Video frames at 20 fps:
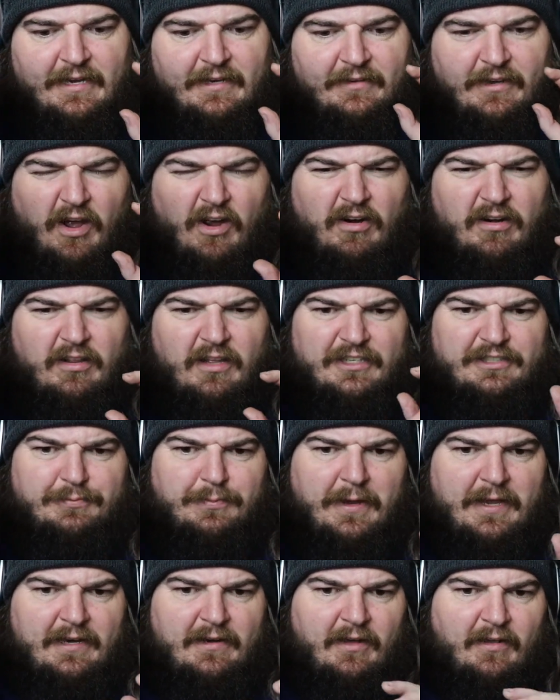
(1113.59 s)
dog clutch
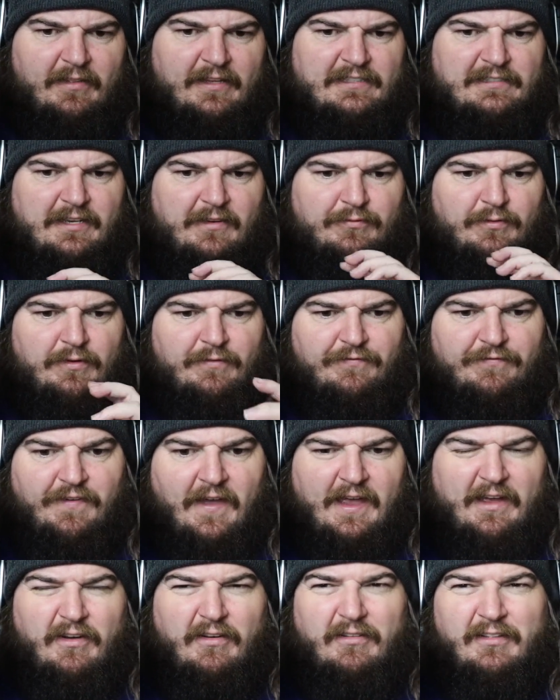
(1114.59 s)
pin and all that stuff would
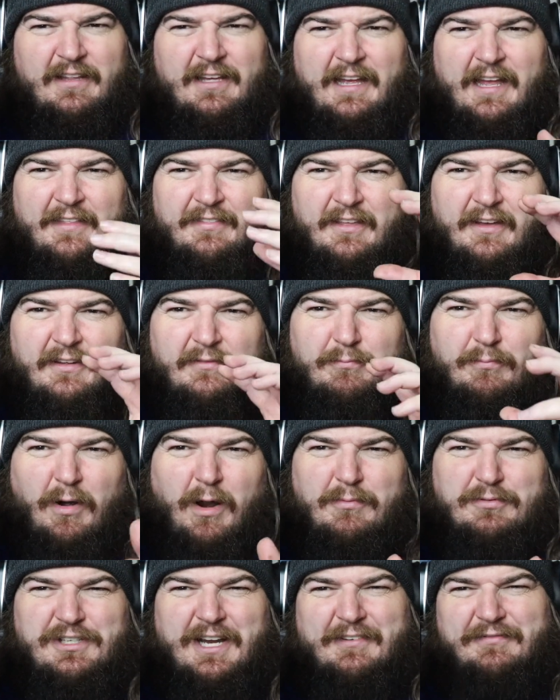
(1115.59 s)
fail, and the
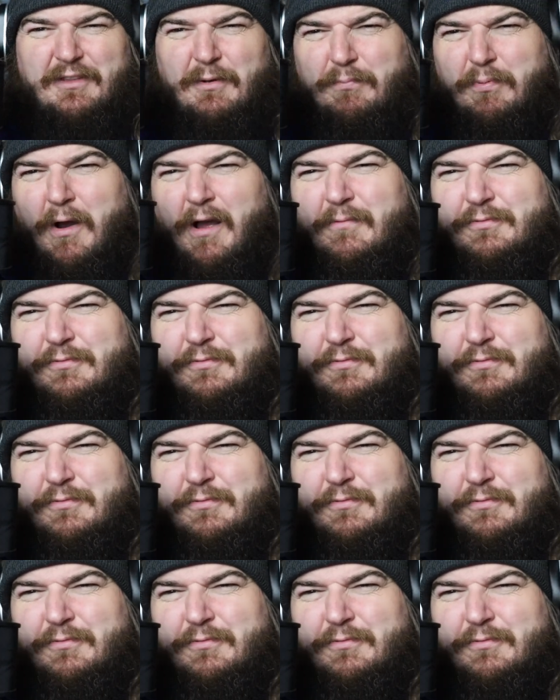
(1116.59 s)
prop shaft